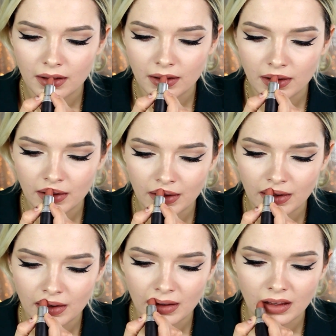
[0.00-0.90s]
To
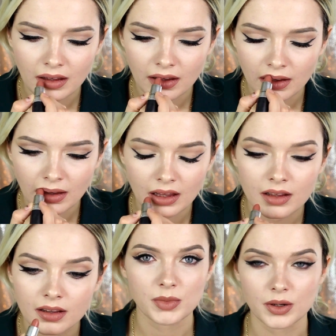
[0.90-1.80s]
finish the lips,
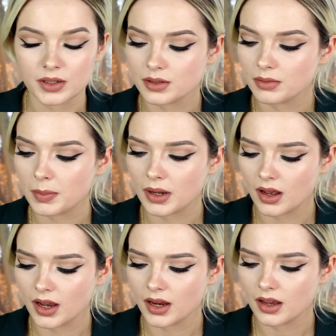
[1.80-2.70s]
I'm going to
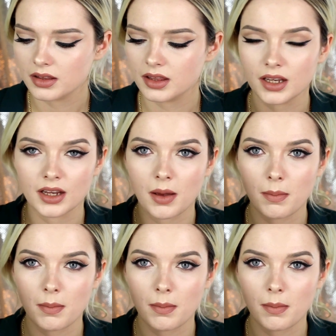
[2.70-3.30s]
apply the